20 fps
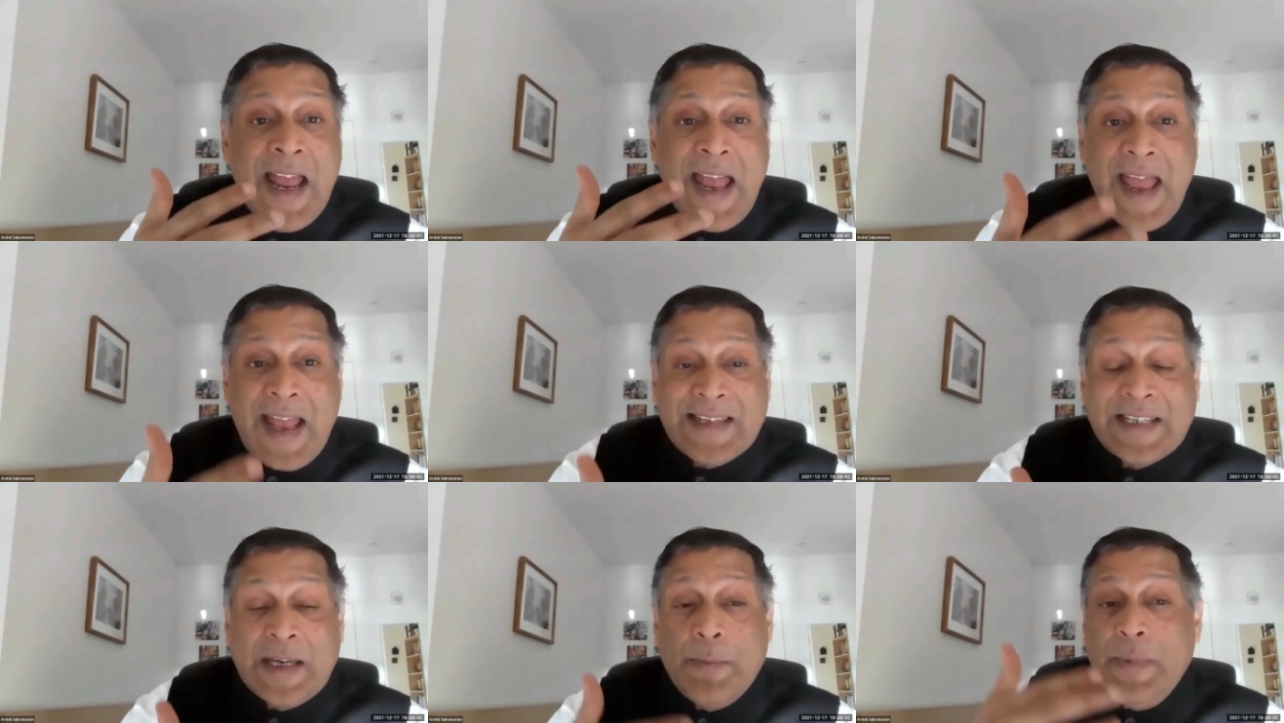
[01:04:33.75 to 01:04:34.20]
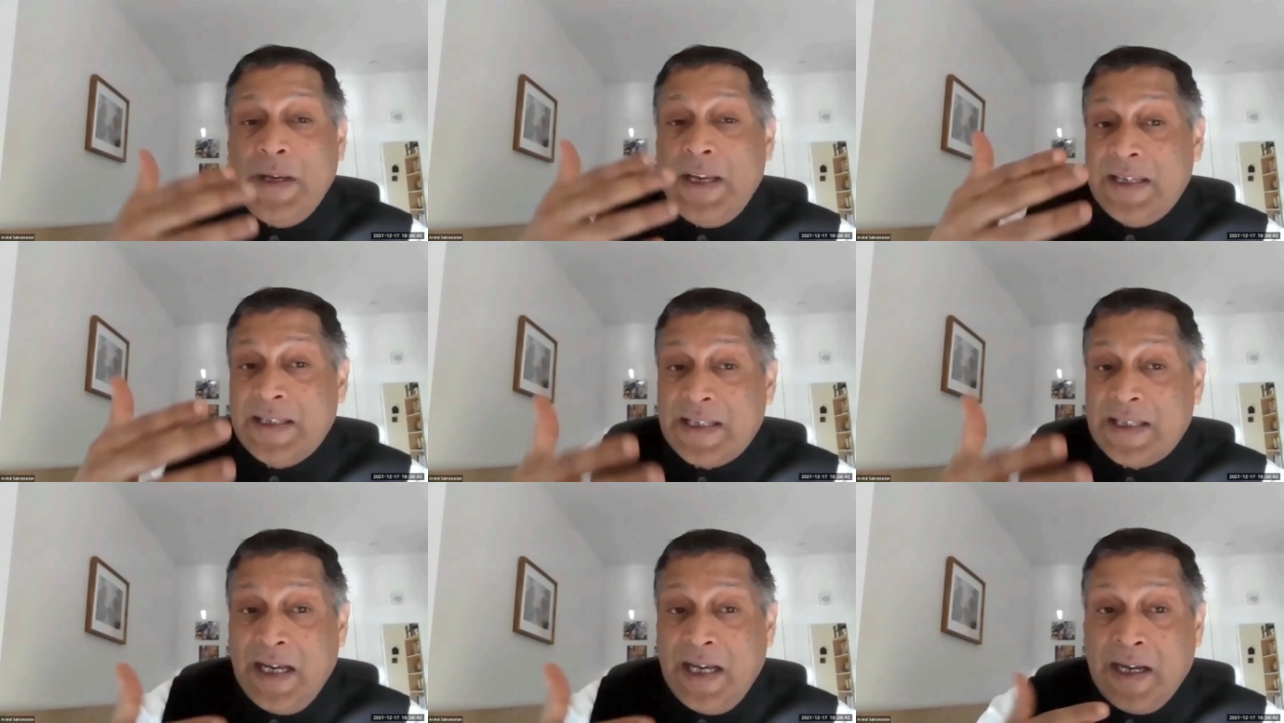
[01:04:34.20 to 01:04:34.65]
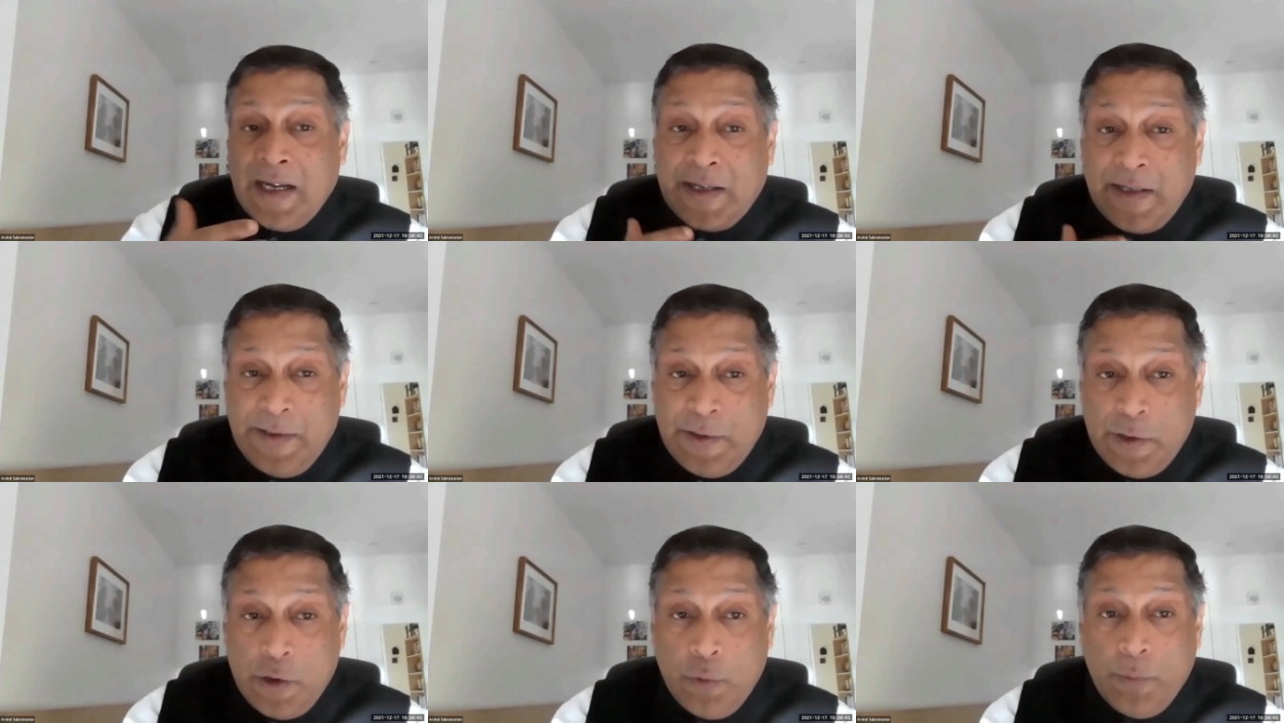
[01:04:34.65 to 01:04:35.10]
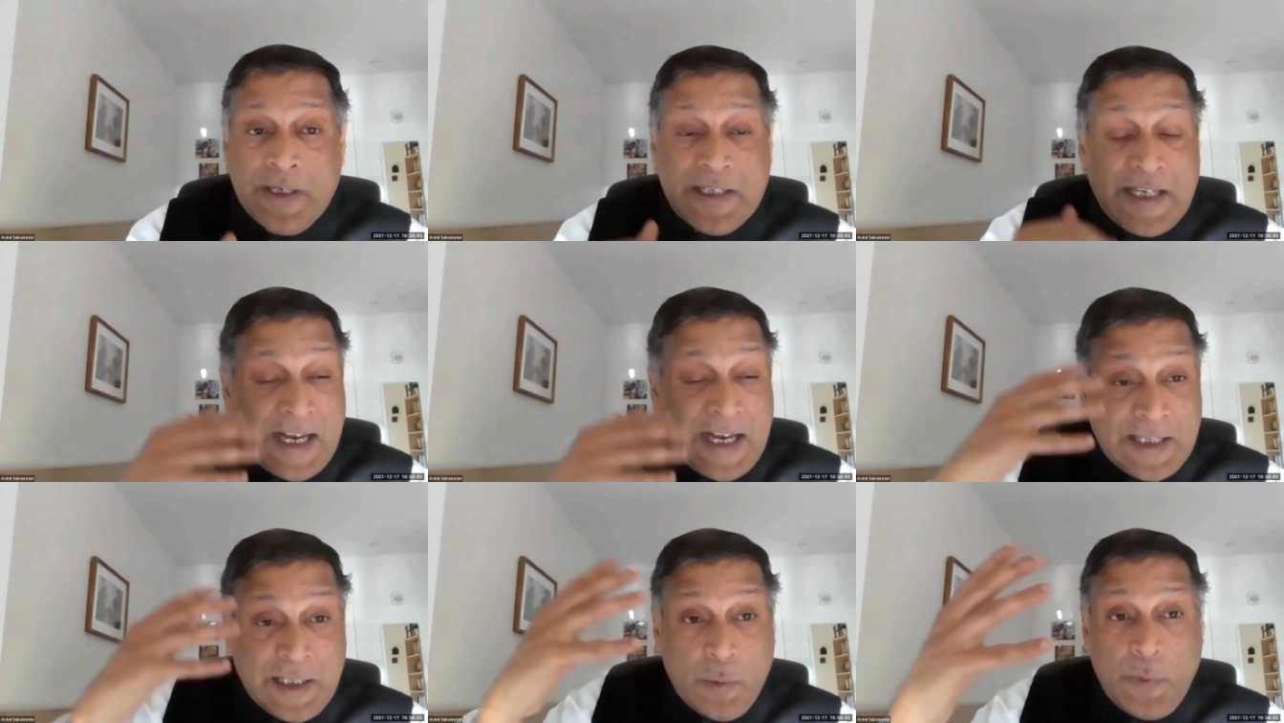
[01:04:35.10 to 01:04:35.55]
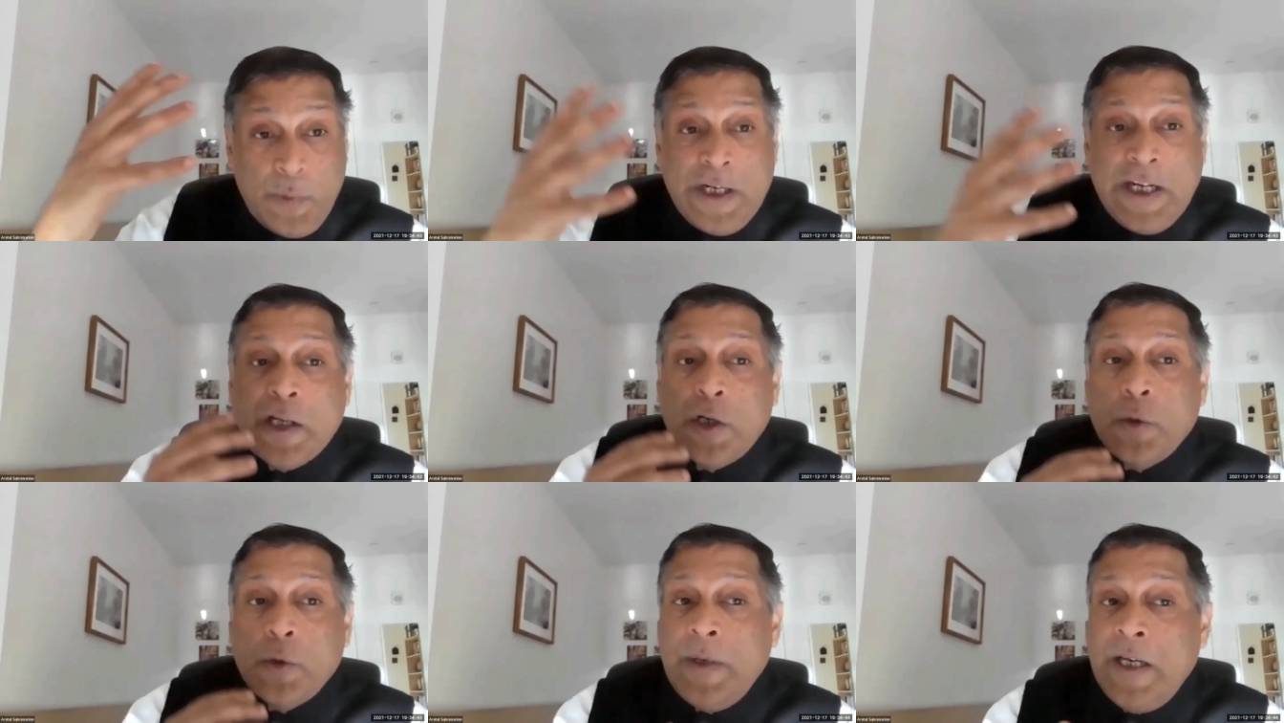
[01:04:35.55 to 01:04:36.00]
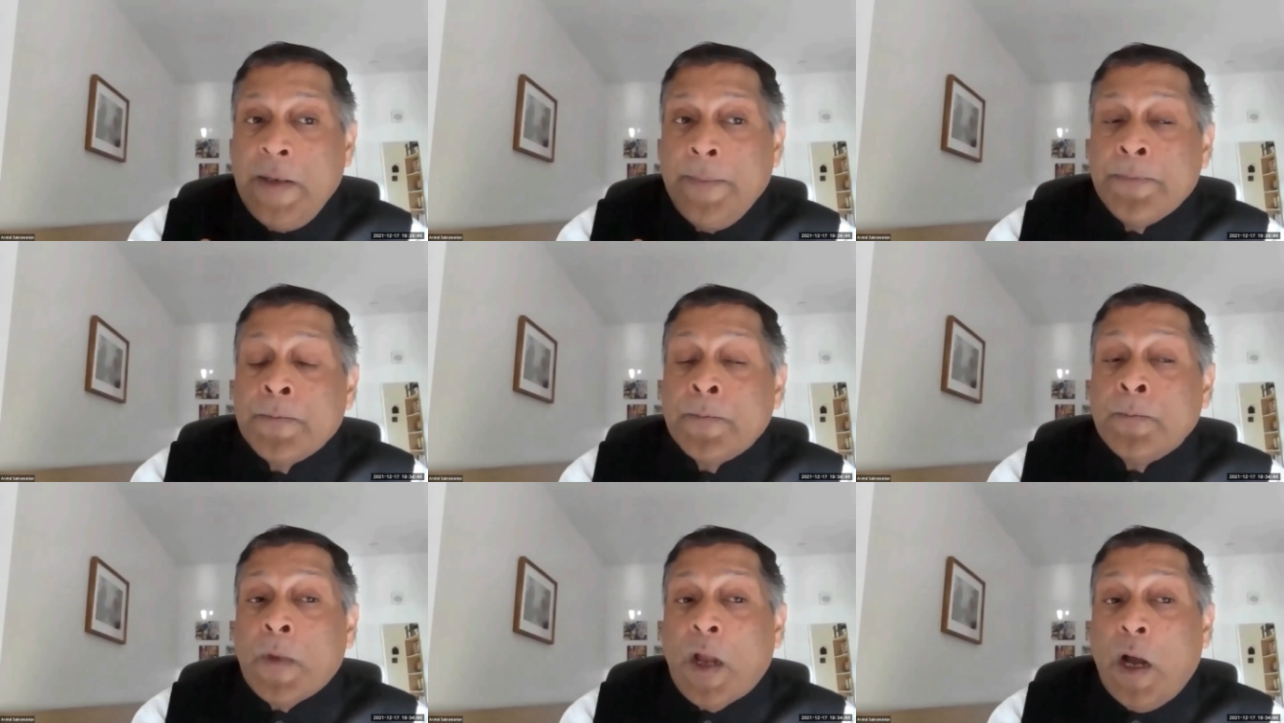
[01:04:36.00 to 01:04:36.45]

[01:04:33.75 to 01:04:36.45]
SMEs, consumers. I think we need to be